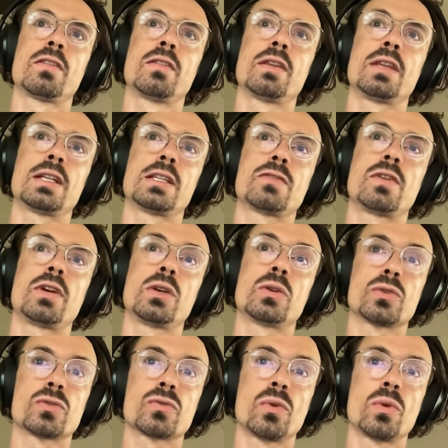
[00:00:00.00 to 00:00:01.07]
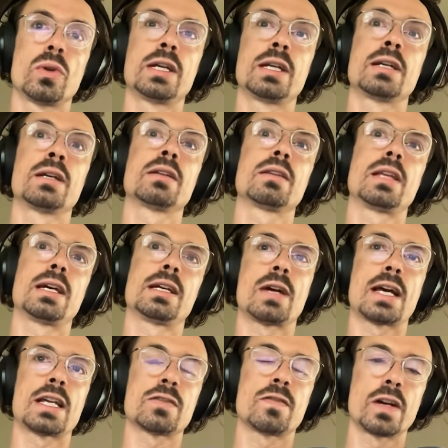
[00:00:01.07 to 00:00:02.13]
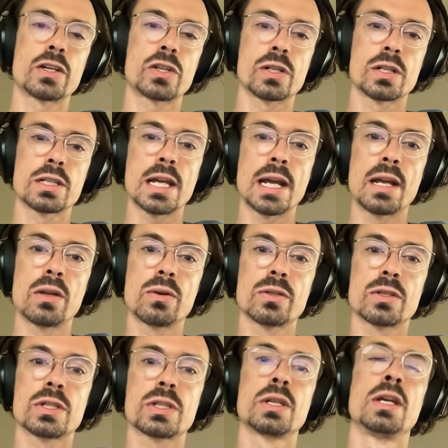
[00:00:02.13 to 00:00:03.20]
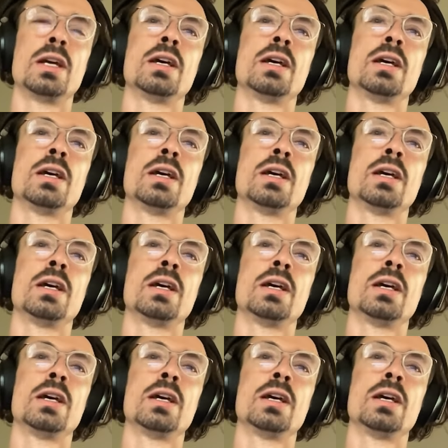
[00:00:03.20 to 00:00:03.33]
that's very controlling, that has functional silos,